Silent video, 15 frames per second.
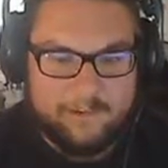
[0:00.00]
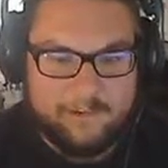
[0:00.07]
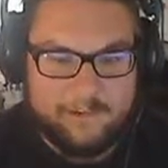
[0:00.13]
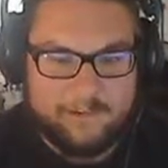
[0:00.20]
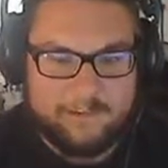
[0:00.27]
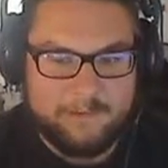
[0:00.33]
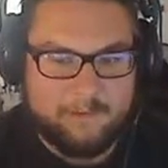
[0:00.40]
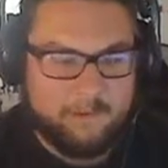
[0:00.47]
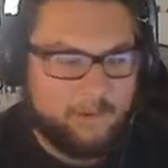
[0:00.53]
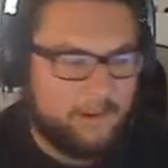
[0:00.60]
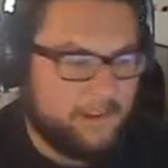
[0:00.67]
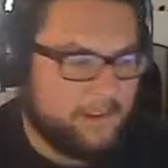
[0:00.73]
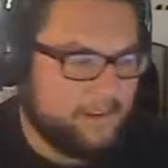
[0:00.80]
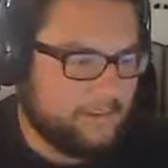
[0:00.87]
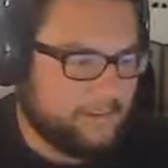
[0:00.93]
are
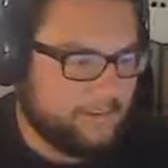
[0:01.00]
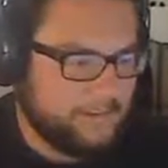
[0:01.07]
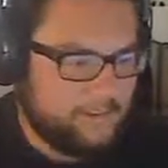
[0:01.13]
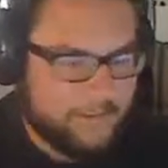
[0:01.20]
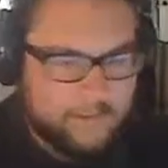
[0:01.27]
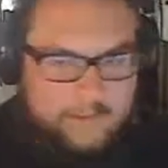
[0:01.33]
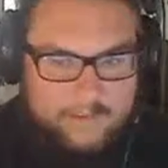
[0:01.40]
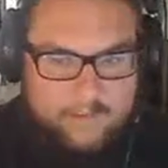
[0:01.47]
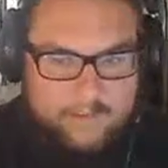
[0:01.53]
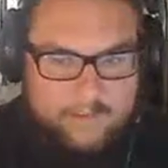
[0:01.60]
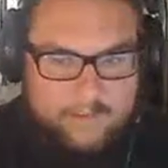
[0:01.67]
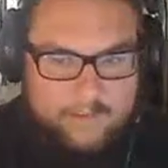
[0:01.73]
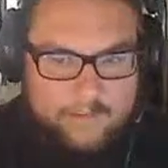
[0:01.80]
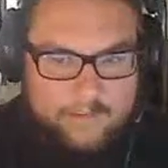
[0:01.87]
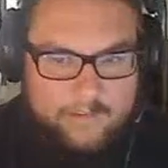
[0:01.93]
disappointing.
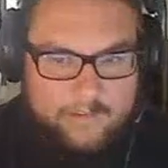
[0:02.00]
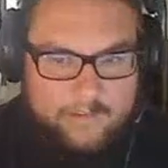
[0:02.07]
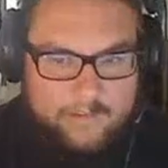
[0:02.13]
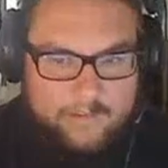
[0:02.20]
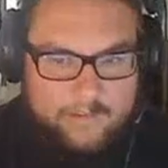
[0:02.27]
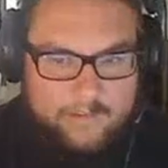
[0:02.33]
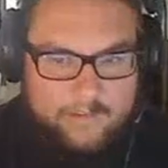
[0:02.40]
Okay.